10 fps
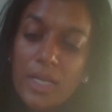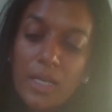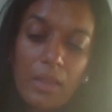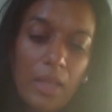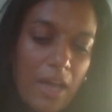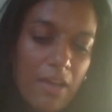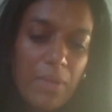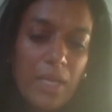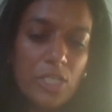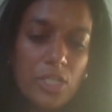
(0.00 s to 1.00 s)
I got a lot of
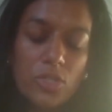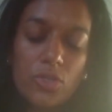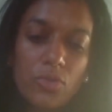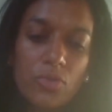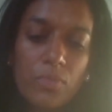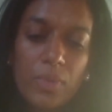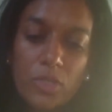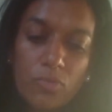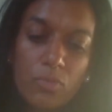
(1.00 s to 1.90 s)
patients because